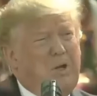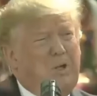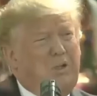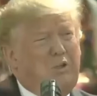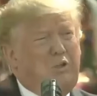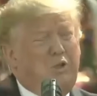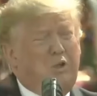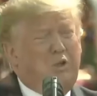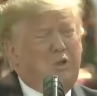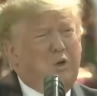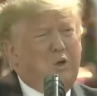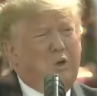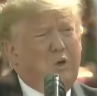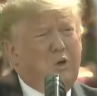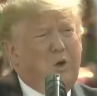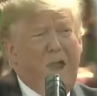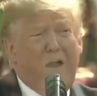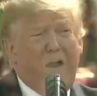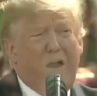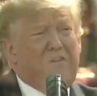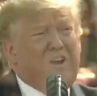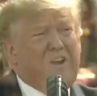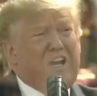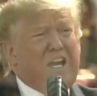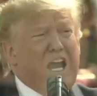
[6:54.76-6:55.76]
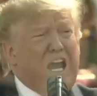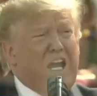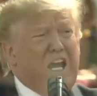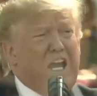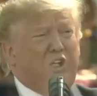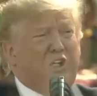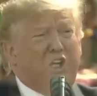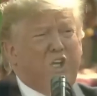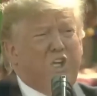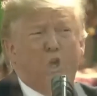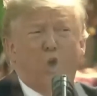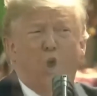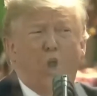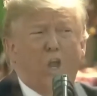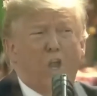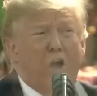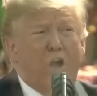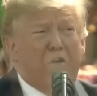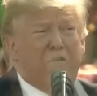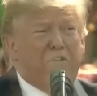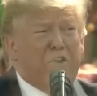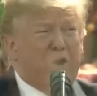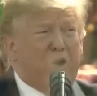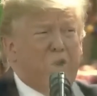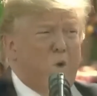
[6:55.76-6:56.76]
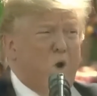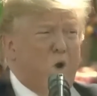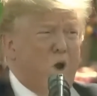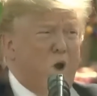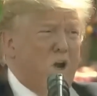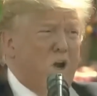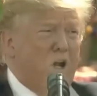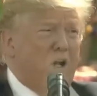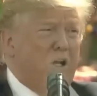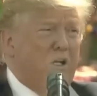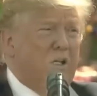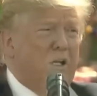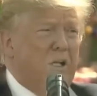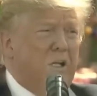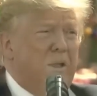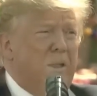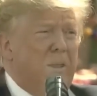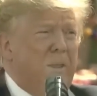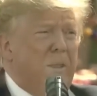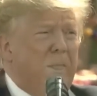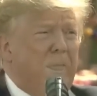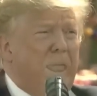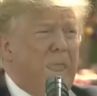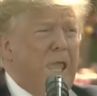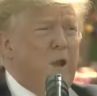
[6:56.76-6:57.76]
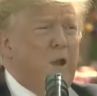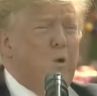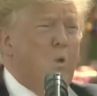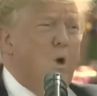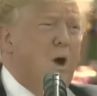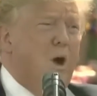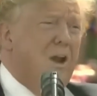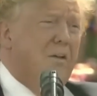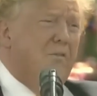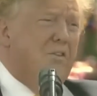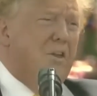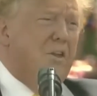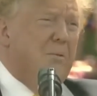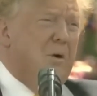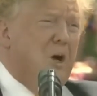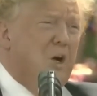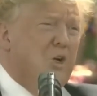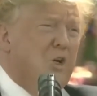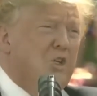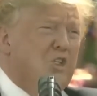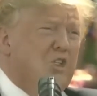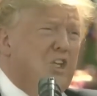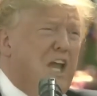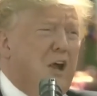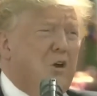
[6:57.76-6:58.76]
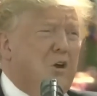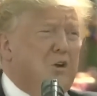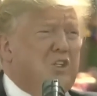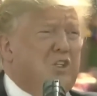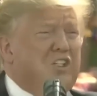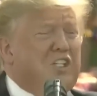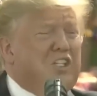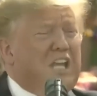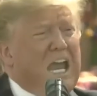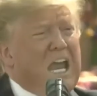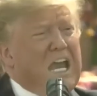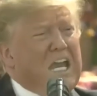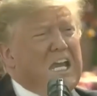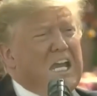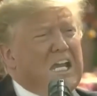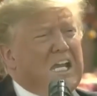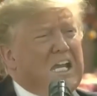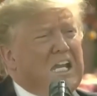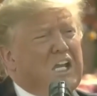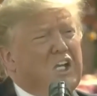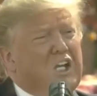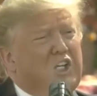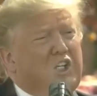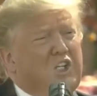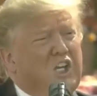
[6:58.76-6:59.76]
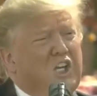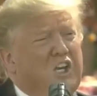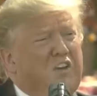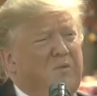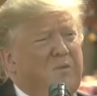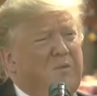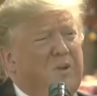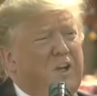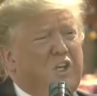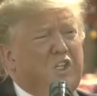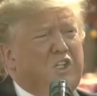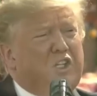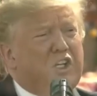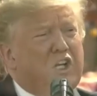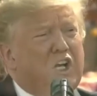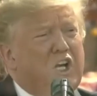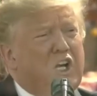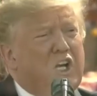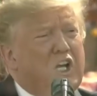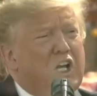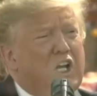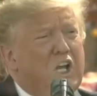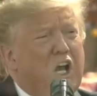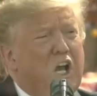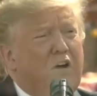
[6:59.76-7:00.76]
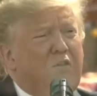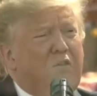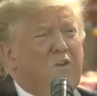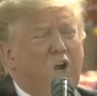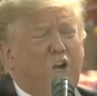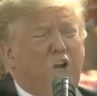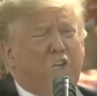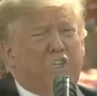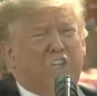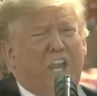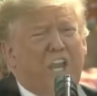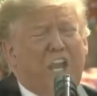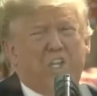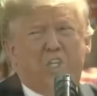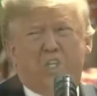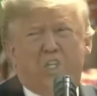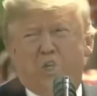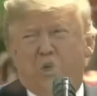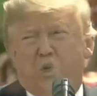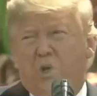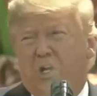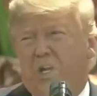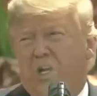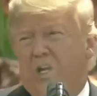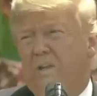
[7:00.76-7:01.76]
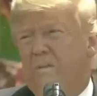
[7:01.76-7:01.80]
to every nation all over the world, and one of the most outstanding achievements of our century.